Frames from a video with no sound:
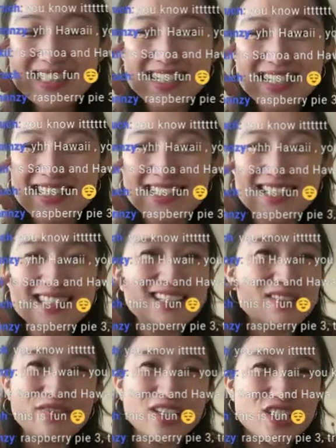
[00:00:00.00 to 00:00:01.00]
didn't exist
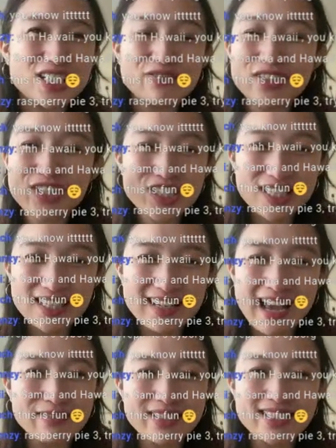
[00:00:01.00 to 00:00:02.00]
in Fiji. Fiji didn't
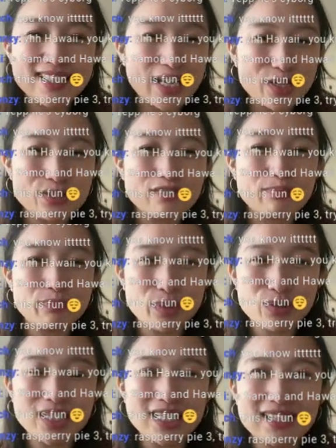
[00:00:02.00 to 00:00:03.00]
have the standard of
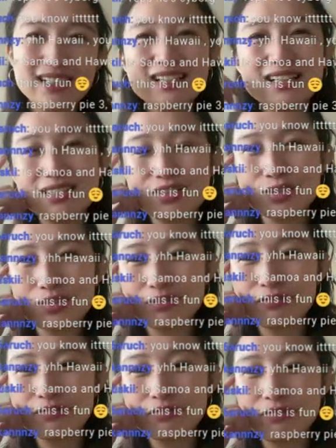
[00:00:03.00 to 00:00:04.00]
beauty. So the
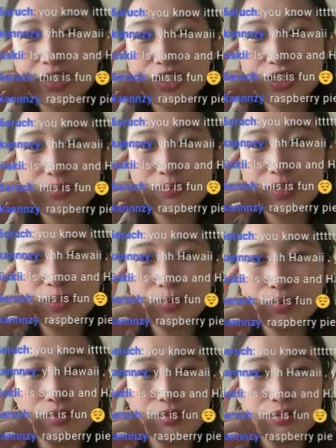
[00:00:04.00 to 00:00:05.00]
Fijian
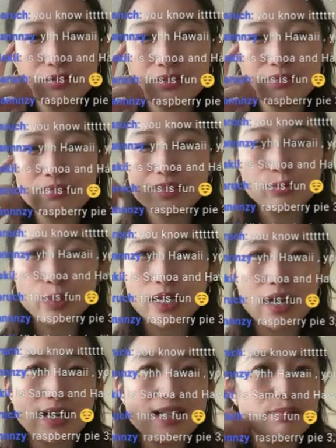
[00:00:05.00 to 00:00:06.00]
people were
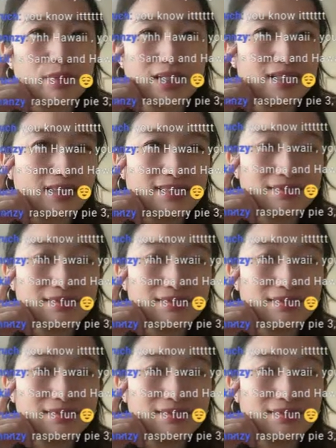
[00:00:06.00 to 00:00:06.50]
not as big.